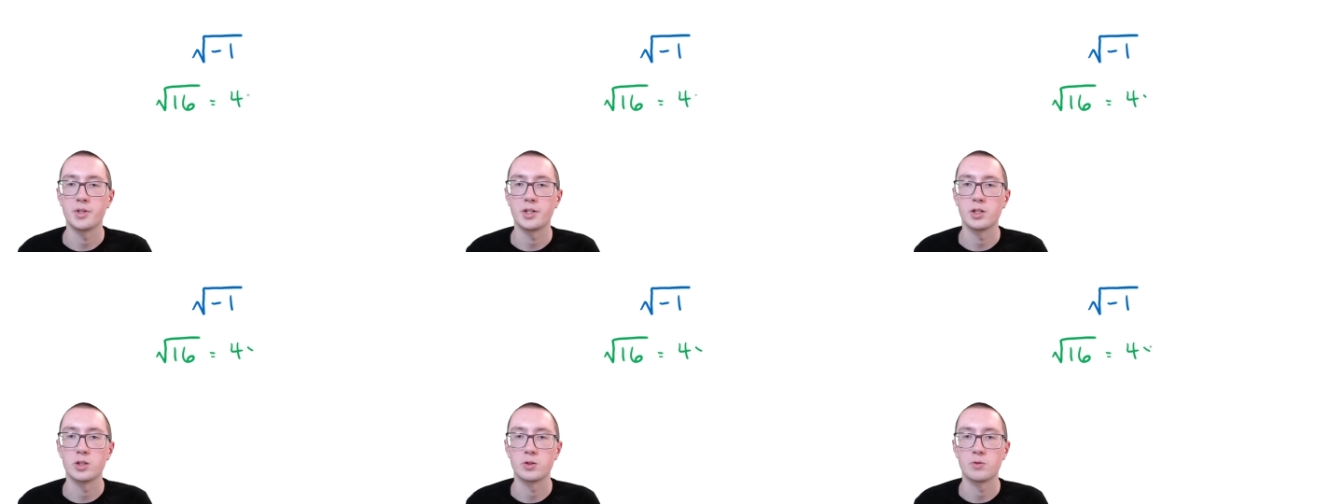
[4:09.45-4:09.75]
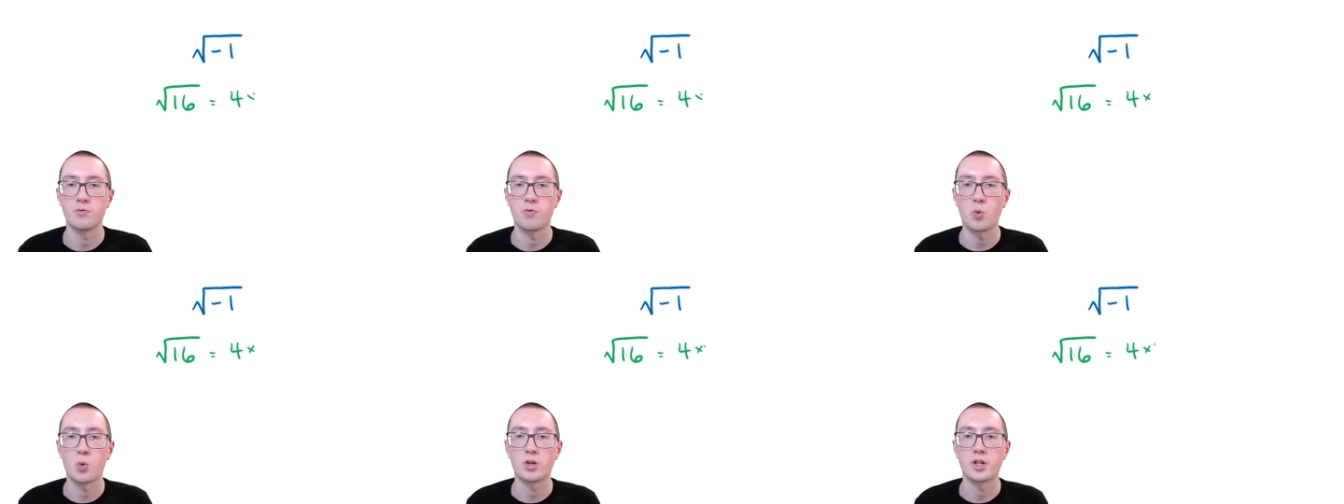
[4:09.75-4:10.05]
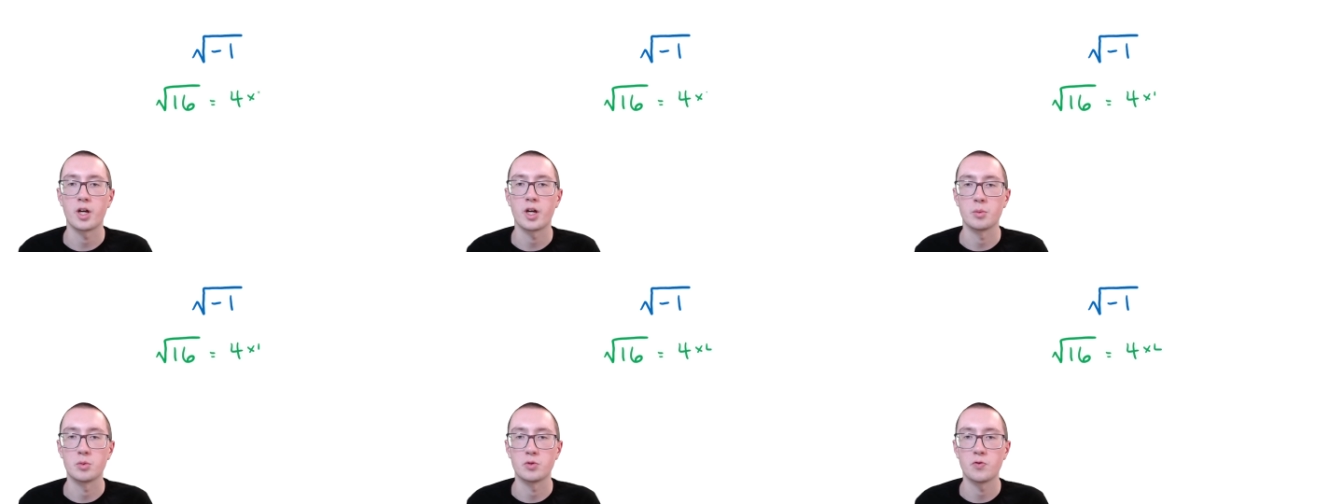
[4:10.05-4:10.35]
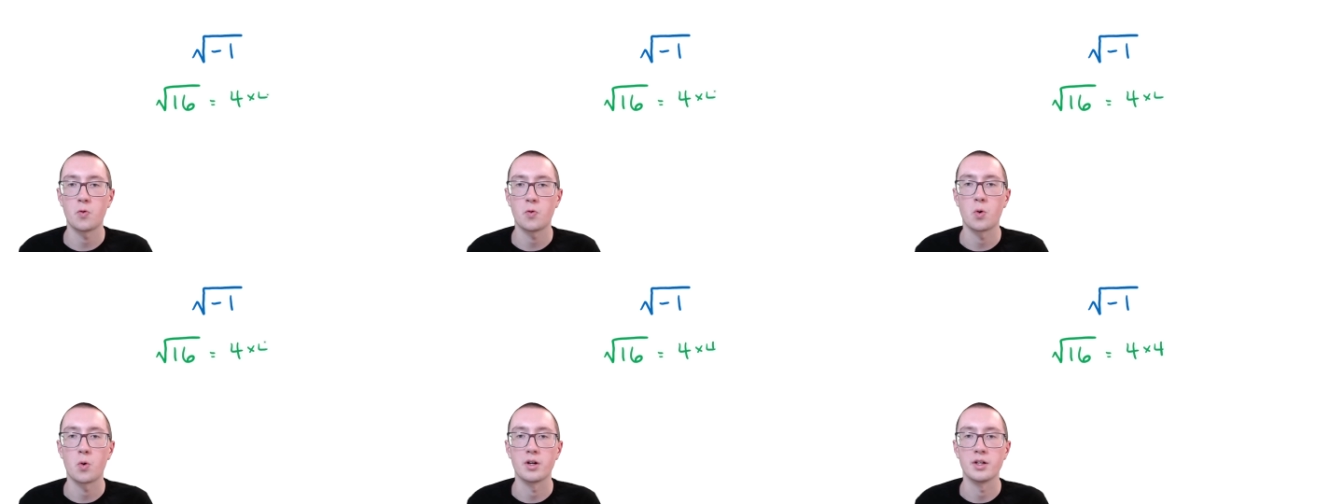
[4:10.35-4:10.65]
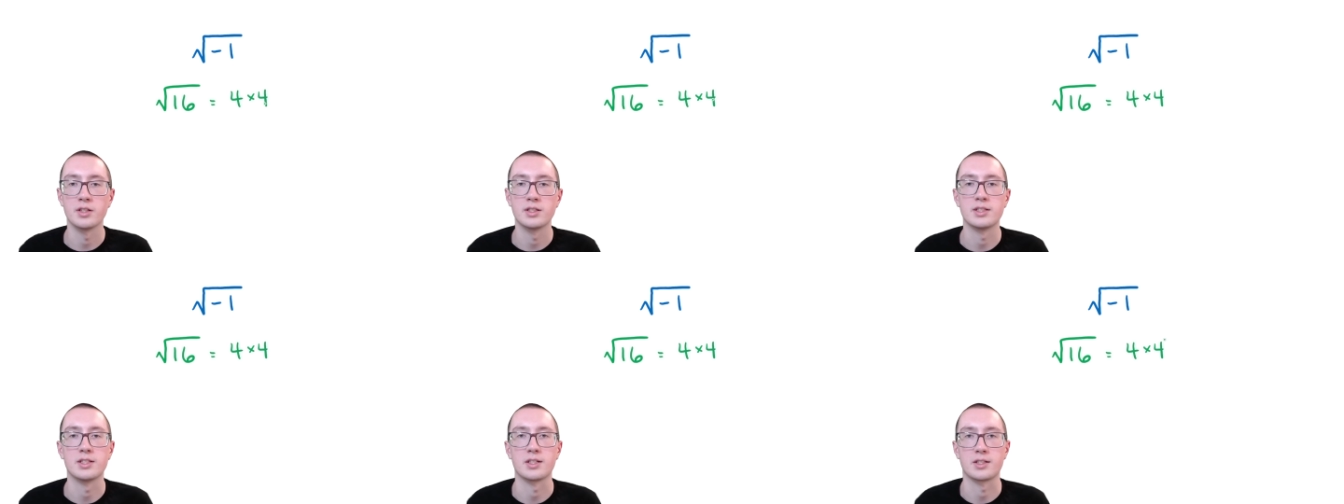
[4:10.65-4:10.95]
because four times four
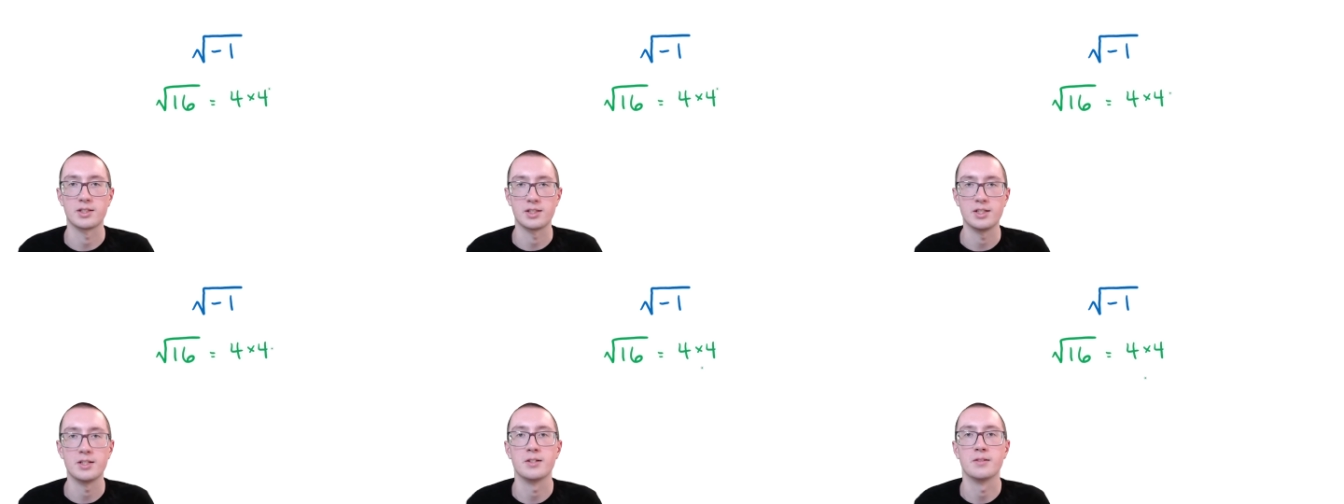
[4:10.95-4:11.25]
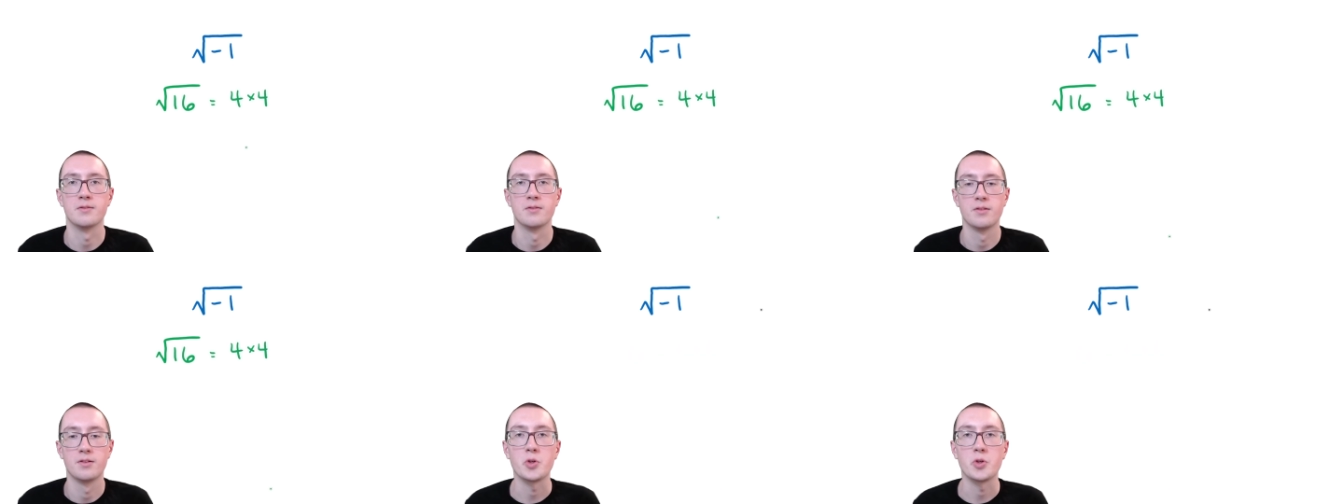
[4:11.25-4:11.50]
is sixteen.